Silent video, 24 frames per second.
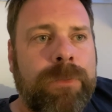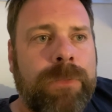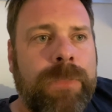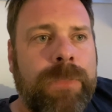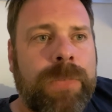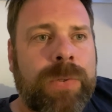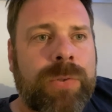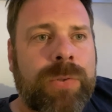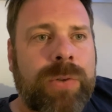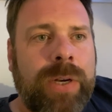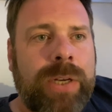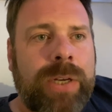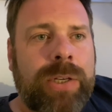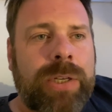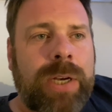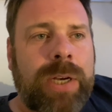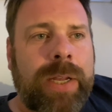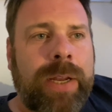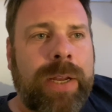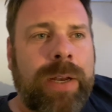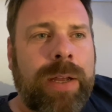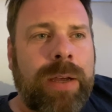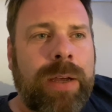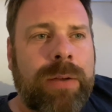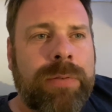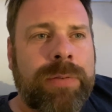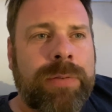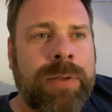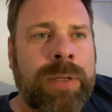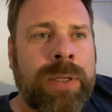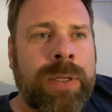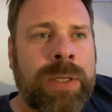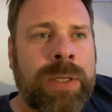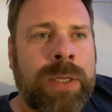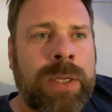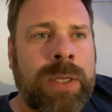strangely enough.
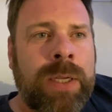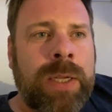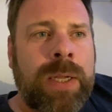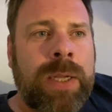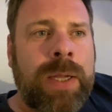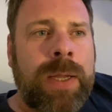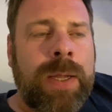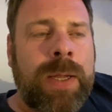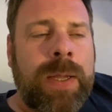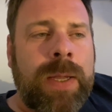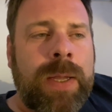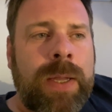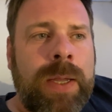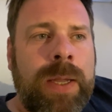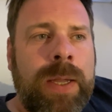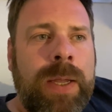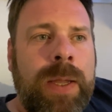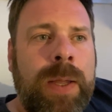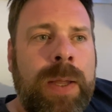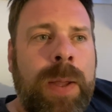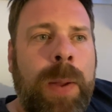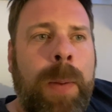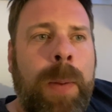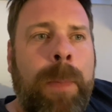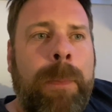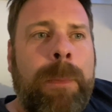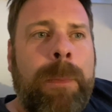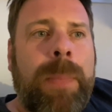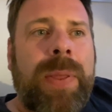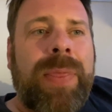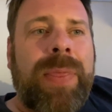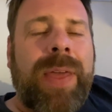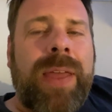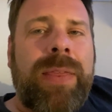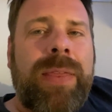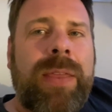
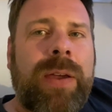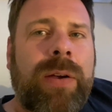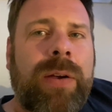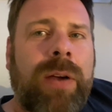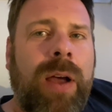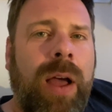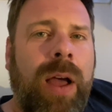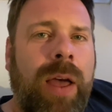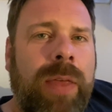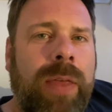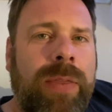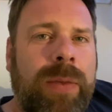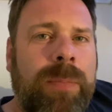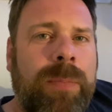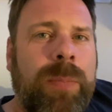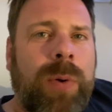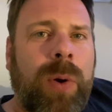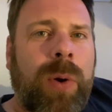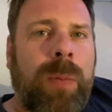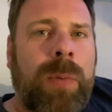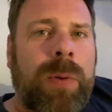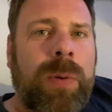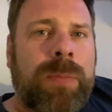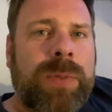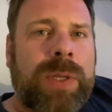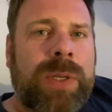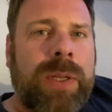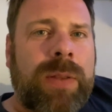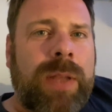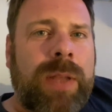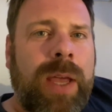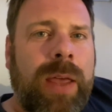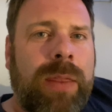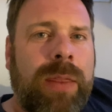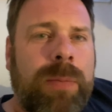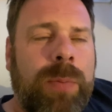But then there are other problems, and
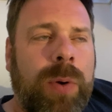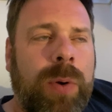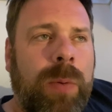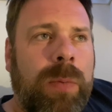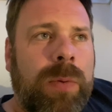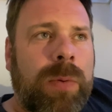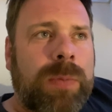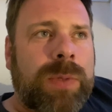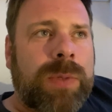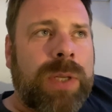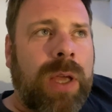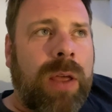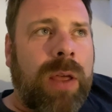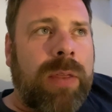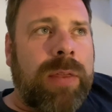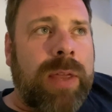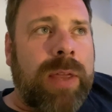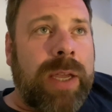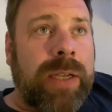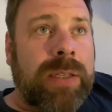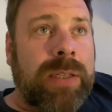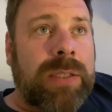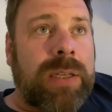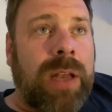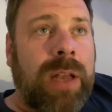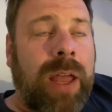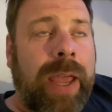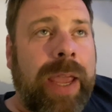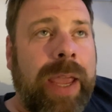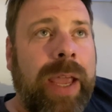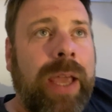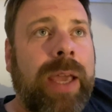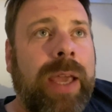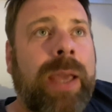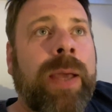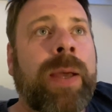the other problems are things
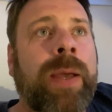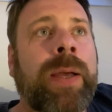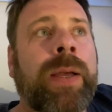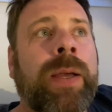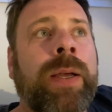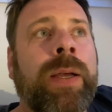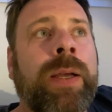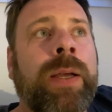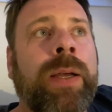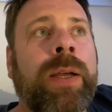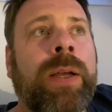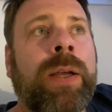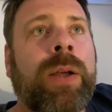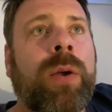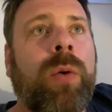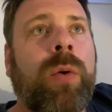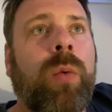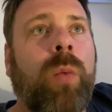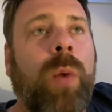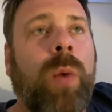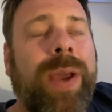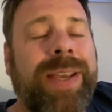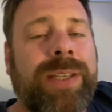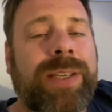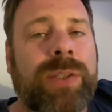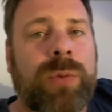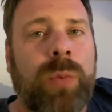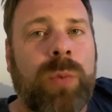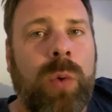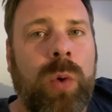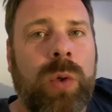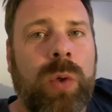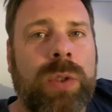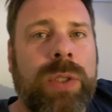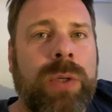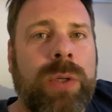like
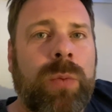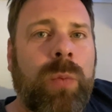wastewater.